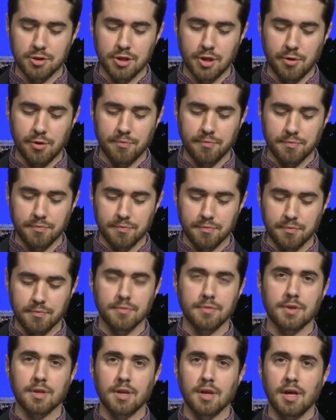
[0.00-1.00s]
So
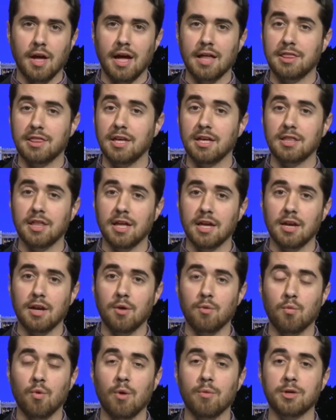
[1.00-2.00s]
I think that
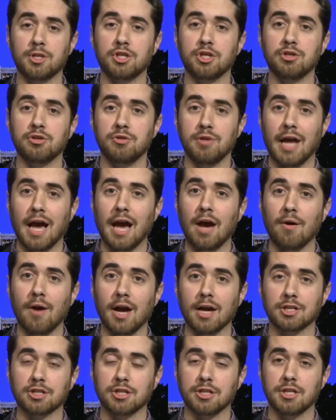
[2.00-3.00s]
what we should do now
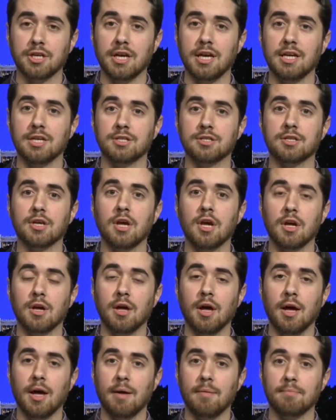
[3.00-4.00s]
actually is
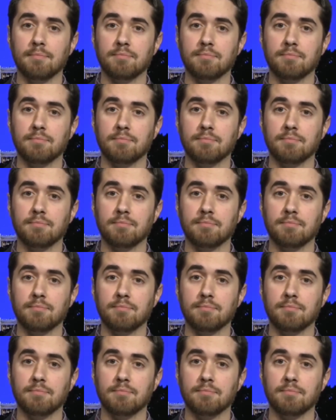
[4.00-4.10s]
uh,